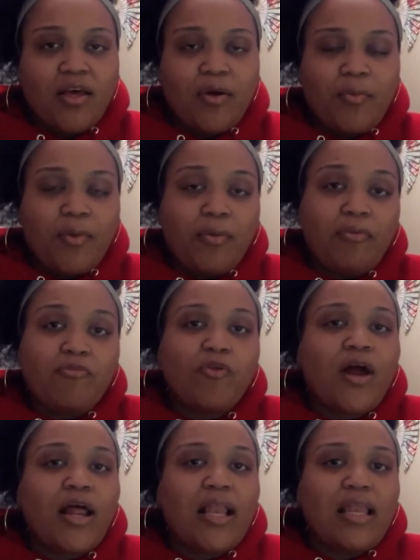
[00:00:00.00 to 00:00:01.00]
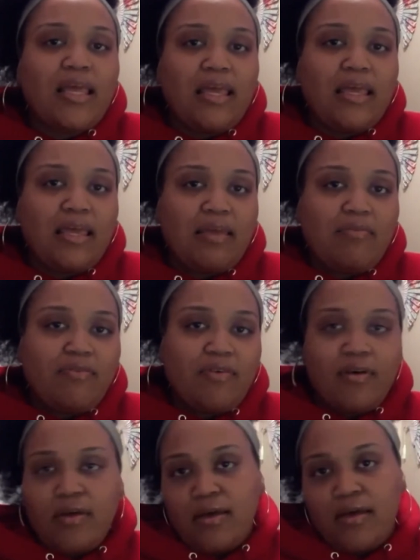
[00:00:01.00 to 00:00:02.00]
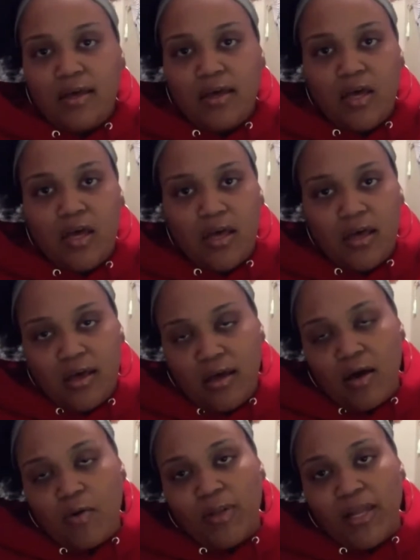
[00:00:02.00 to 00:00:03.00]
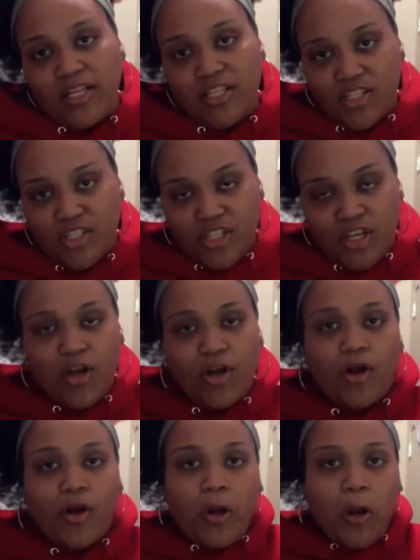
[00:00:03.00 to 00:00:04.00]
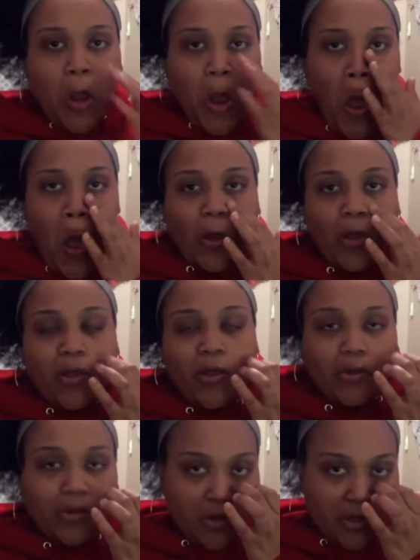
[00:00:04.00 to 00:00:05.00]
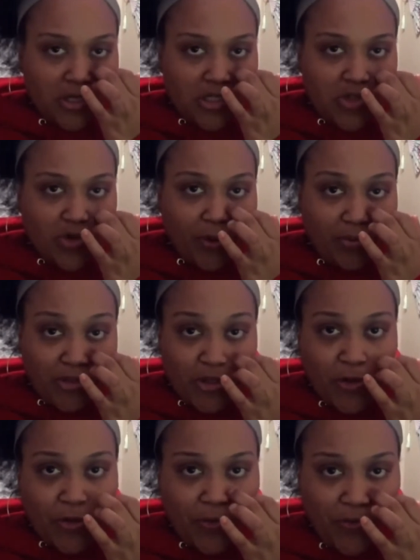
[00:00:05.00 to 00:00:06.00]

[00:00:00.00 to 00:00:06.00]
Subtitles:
But before I leave, I would like to share this scripture.